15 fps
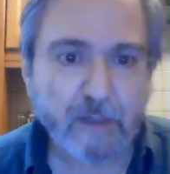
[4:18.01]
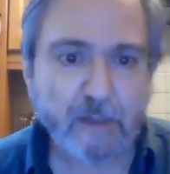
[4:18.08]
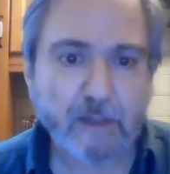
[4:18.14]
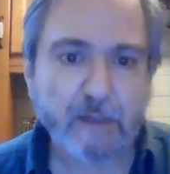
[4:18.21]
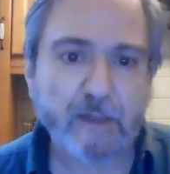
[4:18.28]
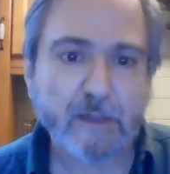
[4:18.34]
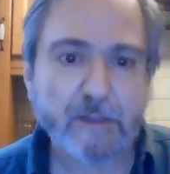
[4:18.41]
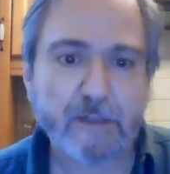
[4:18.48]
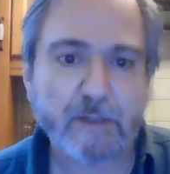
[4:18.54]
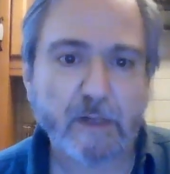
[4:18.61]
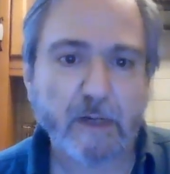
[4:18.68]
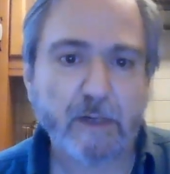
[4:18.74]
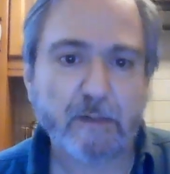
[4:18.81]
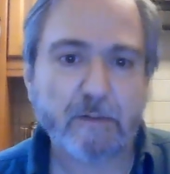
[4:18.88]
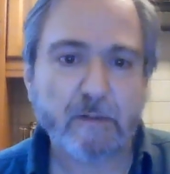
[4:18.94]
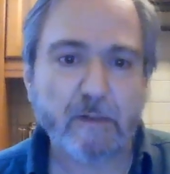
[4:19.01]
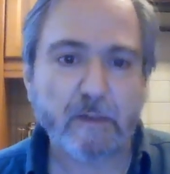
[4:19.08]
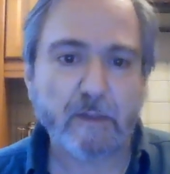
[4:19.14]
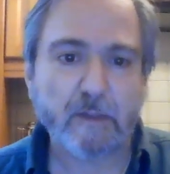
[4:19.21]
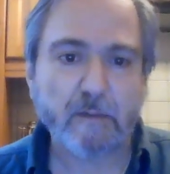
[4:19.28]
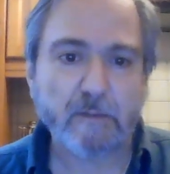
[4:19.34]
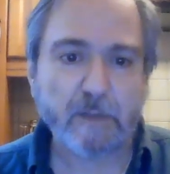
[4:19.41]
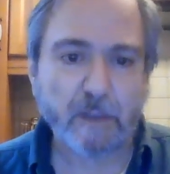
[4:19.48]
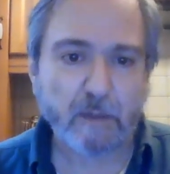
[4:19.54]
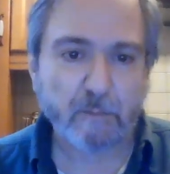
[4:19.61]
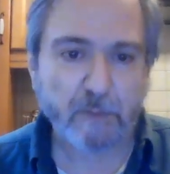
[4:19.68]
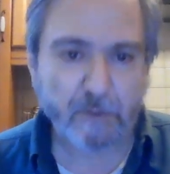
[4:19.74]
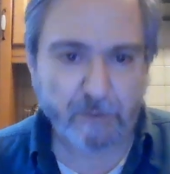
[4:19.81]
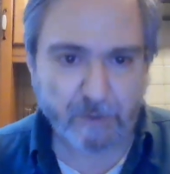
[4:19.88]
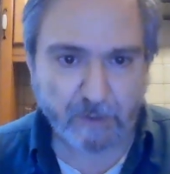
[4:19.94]
And they start uh,
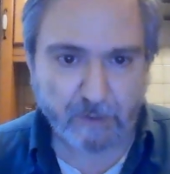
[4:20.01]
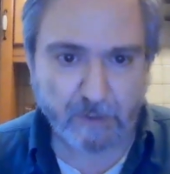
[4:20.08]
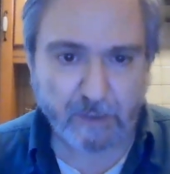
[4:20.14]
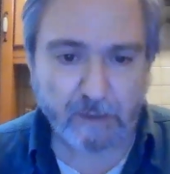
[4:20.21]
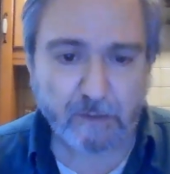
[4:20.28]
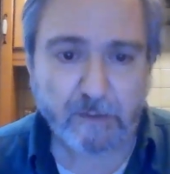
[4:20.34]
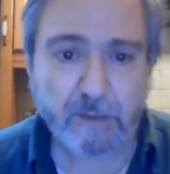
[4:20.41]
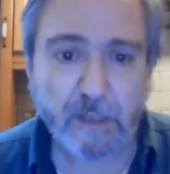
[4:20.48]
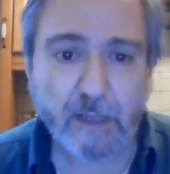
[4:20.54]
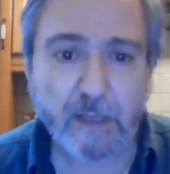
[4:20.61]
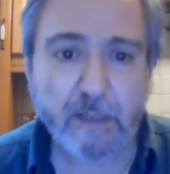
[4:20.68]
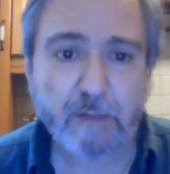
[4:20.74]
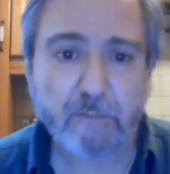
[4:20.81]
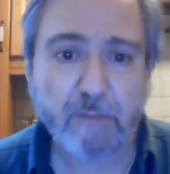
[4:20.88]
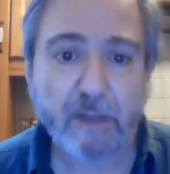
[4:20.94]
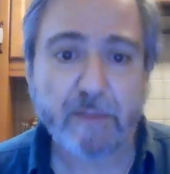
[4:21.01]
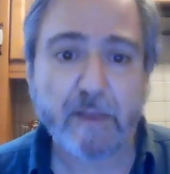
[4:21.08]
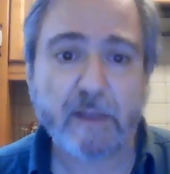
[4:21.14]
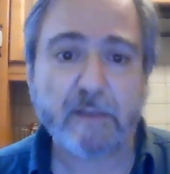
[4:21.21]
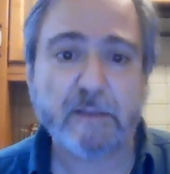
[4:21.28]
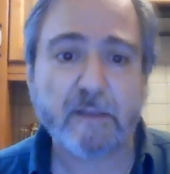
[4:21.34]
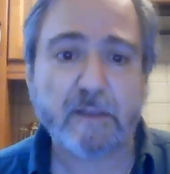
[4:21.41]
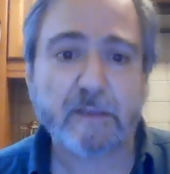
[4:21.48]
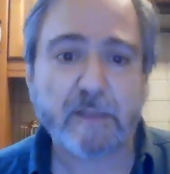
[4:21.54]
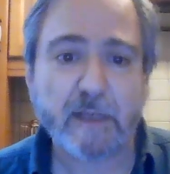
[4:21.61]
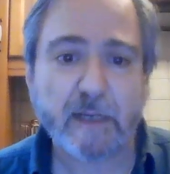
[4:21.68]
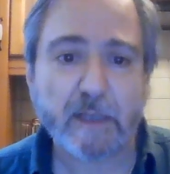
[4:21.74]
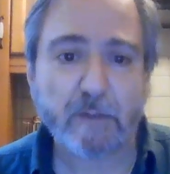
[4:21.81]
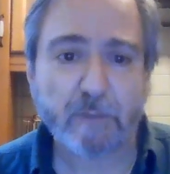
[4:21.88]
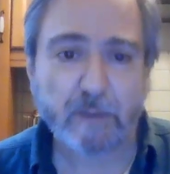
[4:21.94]
decomposing things, and methane starts
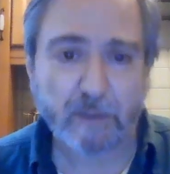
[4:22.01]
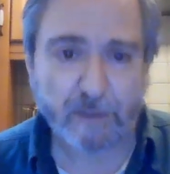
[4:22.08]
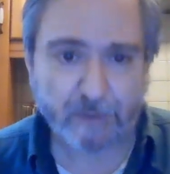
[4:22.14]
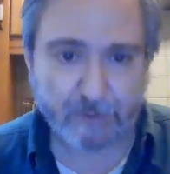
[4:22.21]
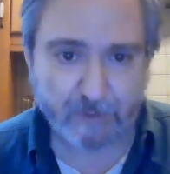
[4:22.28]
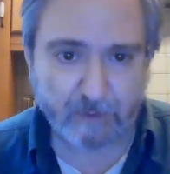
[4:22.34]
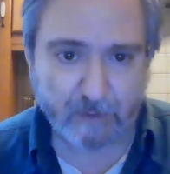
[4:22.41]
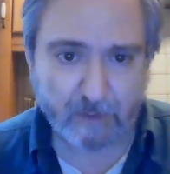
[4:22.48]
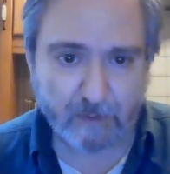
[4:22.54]
getting released.